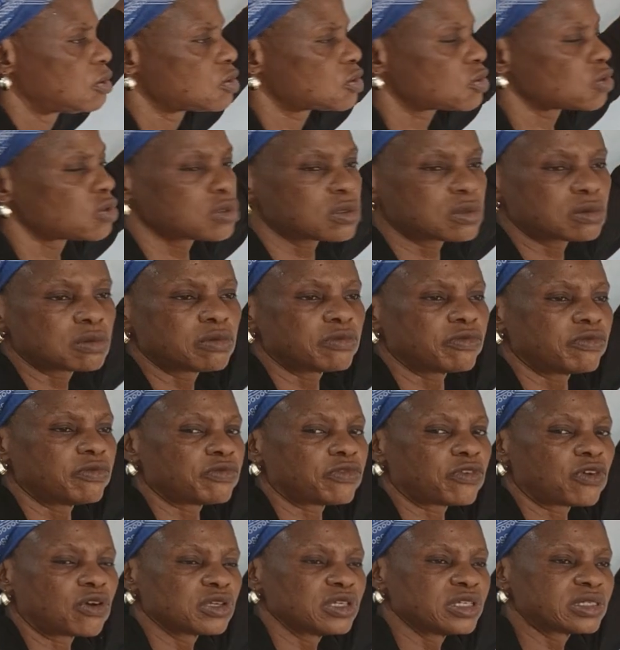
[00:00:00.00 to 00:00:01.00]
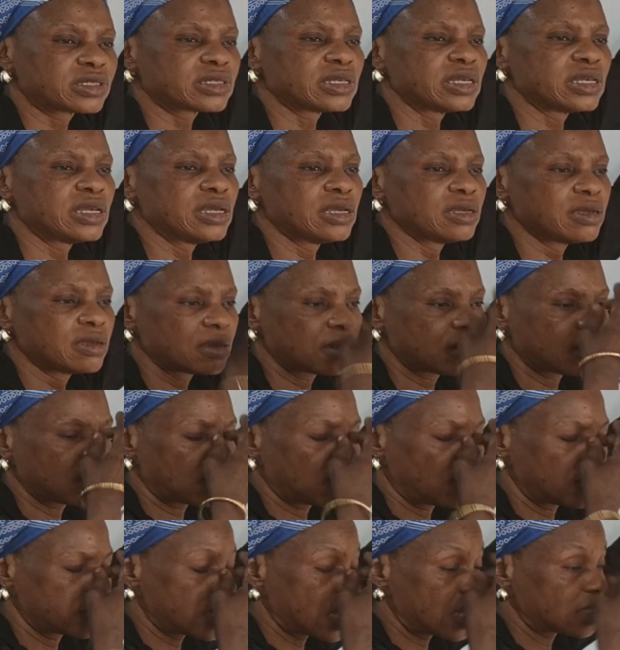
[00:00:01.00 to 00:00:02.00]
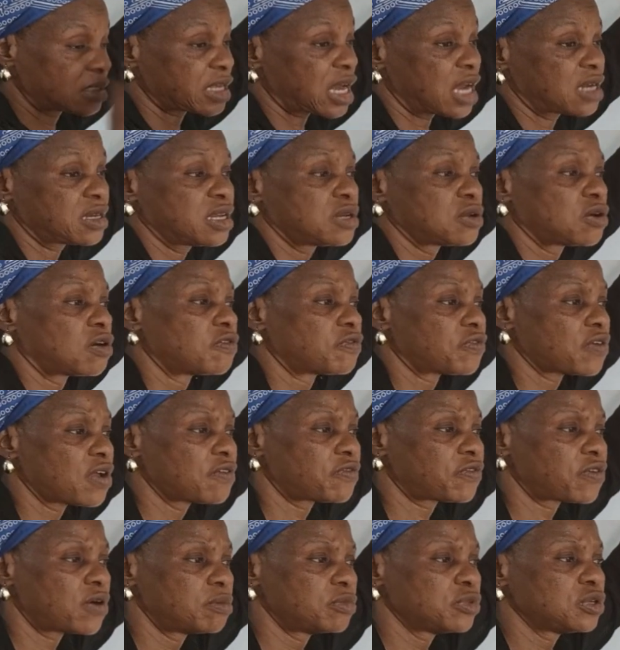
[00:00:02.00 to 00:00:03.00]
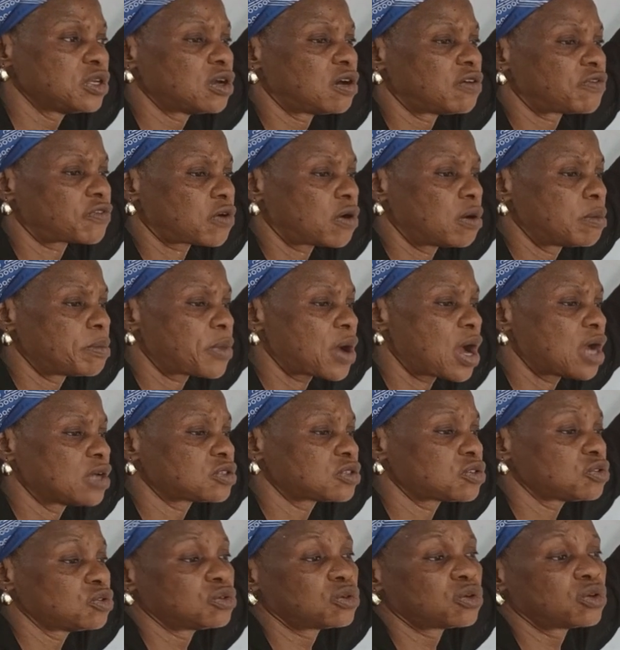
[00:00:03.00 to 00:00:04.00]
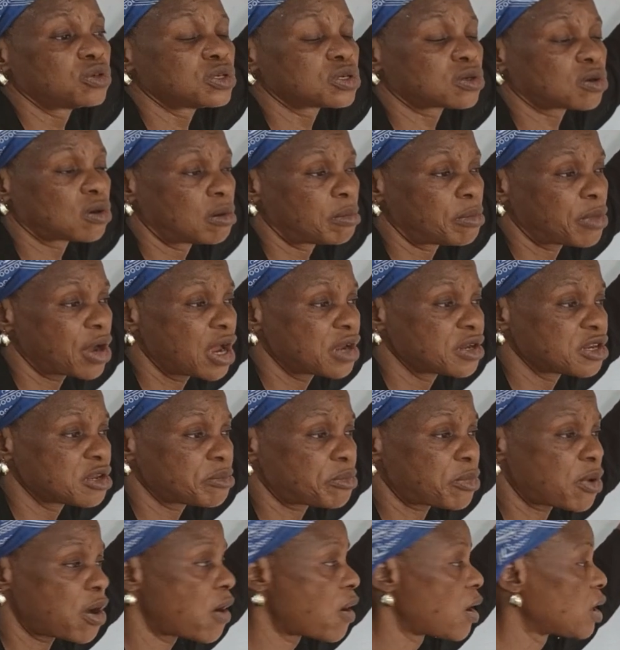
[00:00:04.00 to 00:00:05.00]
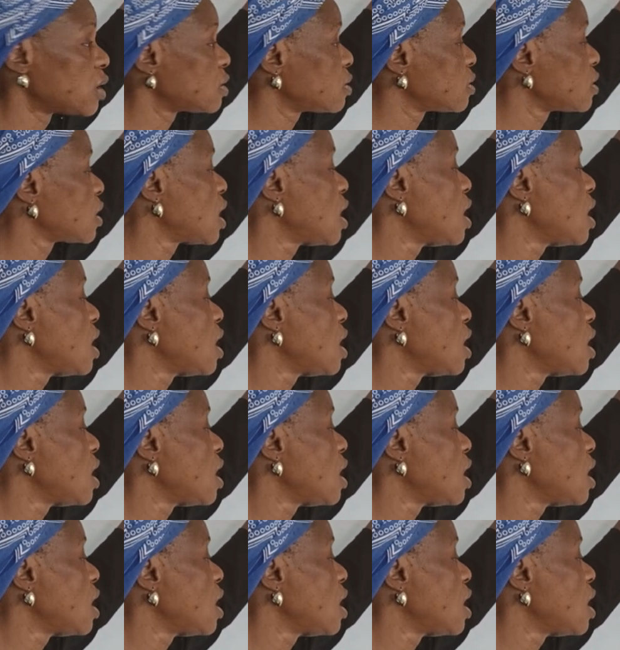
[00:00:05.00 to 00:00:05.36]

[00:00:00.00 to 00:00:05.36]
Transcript: So for easy understanding of a formula of compounds, you know the combining powers.